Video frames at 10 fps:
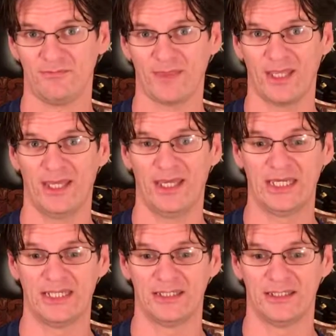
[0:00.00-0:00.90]

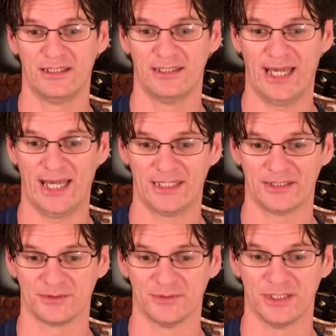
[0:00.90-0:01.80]
and not
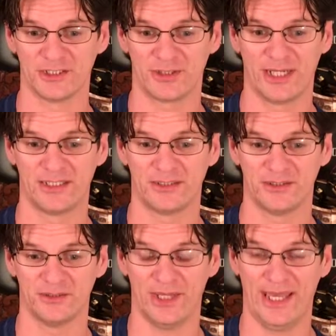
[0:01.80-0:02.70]
really trying
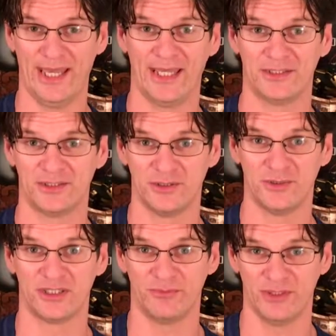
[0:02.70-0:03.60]
to add to the
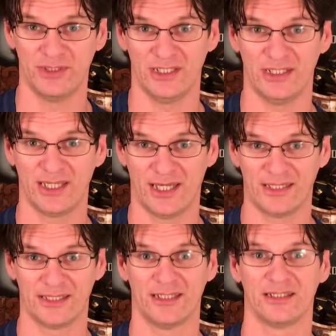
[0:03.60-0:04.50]
community
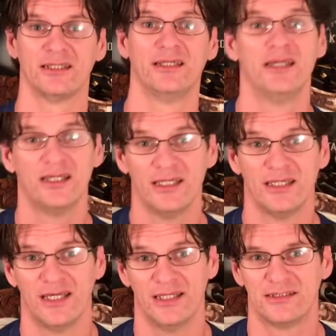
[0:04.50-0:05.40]
content.
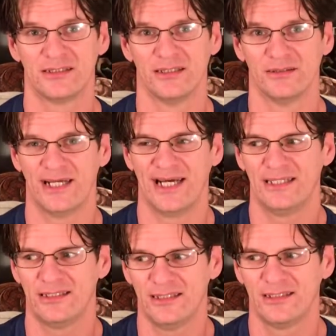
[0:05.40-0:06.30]
And so I
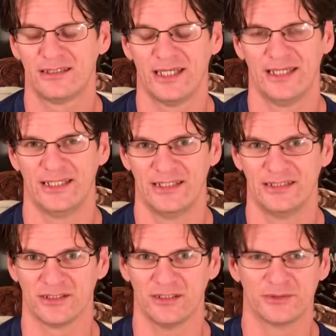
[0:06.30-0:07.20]
think that is
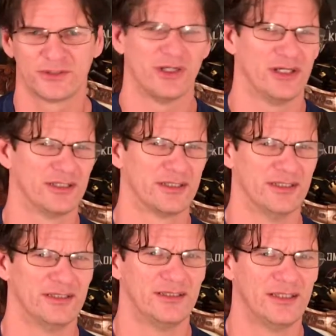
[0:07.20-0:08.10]
overall a
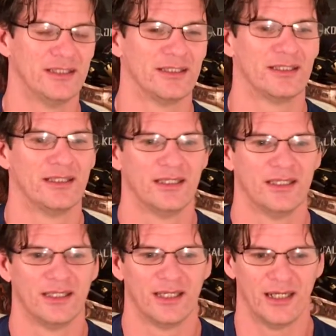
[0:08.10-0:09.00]
good thing.
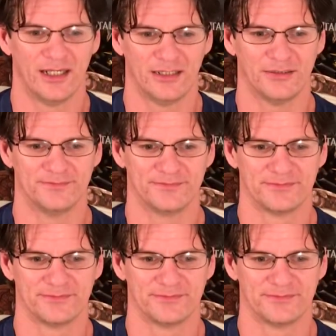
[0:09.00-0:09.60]
Um,